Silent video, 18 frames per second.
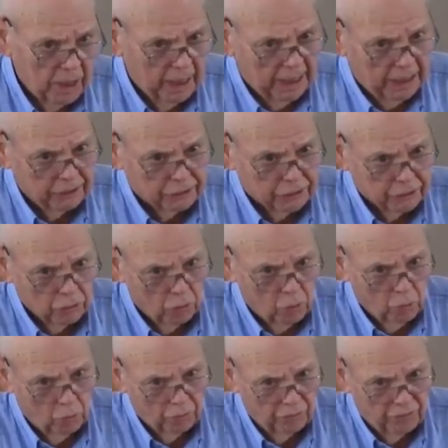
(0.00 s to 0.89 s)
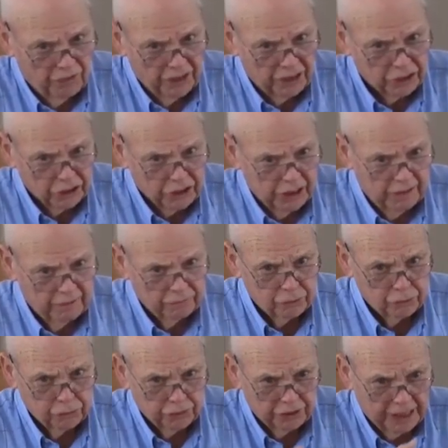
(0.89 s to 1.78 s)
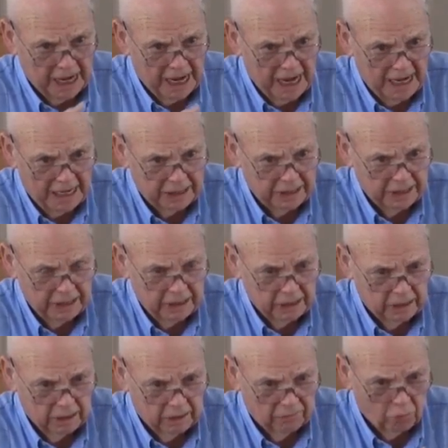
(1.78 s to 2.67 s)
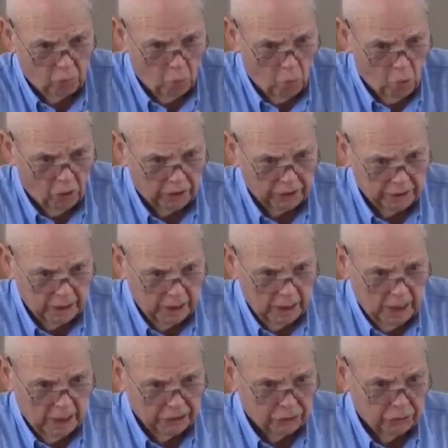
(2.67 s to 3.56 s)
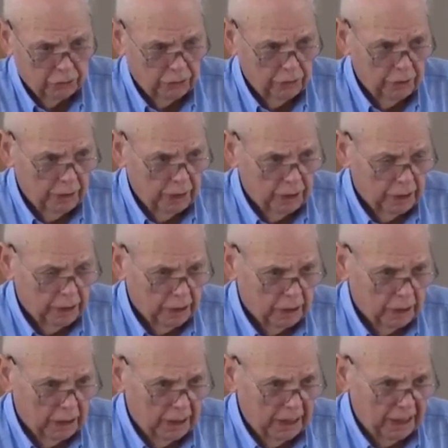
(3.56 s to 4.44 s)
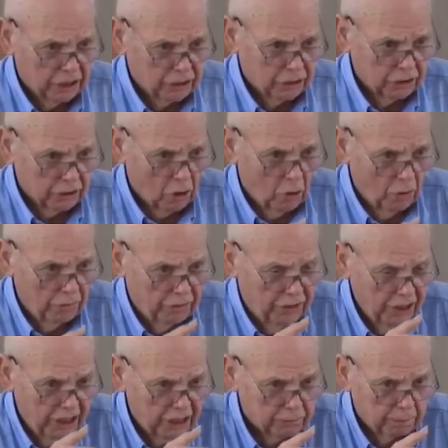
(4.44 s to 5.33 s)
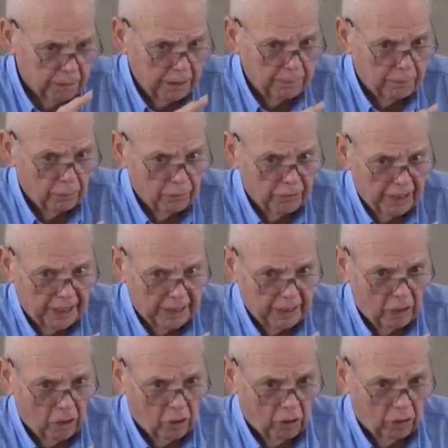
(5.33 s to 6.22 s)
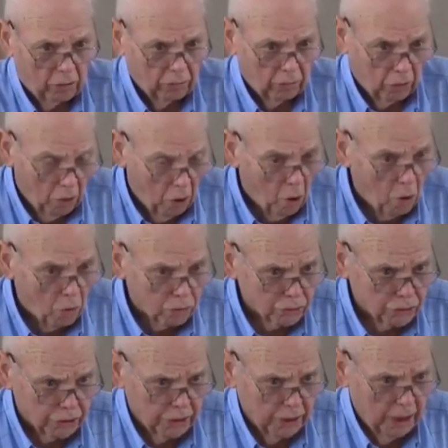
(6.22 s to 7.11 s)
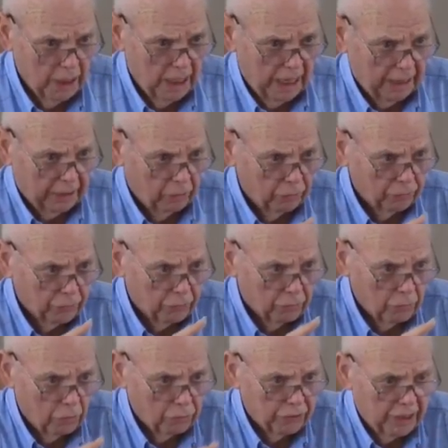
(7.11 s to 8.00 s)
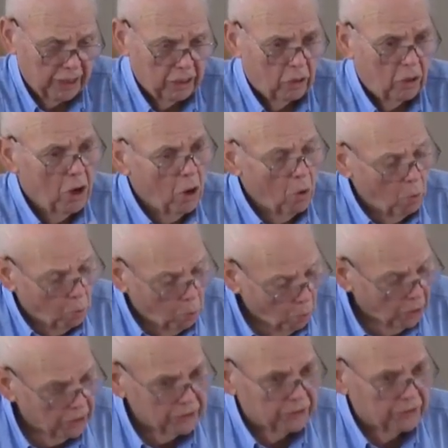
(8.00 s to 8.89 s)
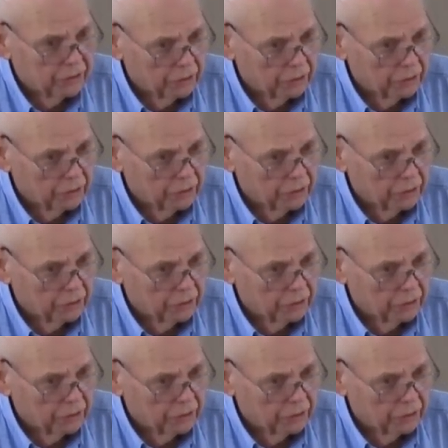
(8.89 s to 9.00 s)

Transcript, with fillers: And so this gives you an idea of what to uh, is these people that are lost and on their road to hell, what